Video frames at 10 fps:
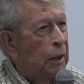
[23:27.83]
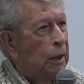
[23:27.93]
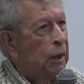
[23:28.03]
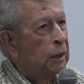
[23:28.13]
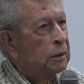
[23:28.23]

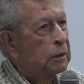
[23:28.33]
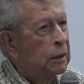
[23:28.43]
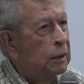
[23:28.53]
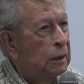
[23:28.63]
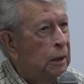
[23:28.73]
and
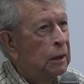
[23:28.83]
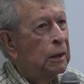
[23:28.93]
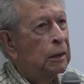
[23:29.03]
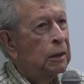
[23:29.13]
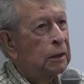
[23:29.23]

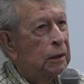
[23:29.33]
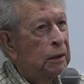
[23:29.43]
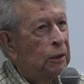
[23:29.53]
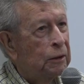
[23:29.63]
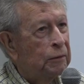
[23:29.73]
the
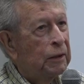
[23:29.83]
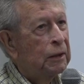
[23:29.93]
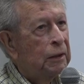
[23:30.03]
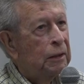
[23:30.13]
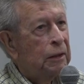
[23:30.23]
North
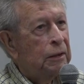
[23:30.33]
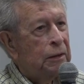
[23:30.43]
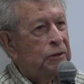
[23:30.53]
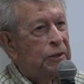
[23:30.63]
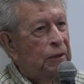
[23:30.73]
Anna
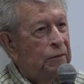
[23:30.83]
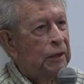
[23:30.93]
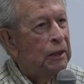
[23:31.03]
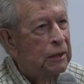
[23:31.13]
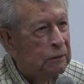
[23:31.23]
and the South
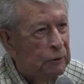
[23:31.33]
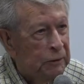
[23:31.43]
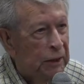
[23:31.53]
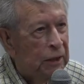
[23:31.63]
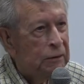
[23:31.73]
Anna
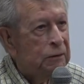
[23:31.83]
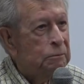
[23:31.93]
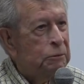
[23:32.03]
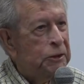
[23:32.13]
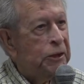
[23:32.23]
were
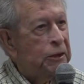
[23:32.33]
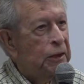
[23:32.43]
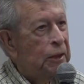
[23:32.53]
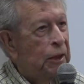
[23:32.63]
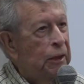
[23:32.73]
not
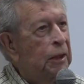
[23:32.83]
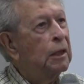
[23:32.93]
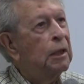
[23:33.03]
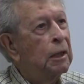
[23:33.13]
particularly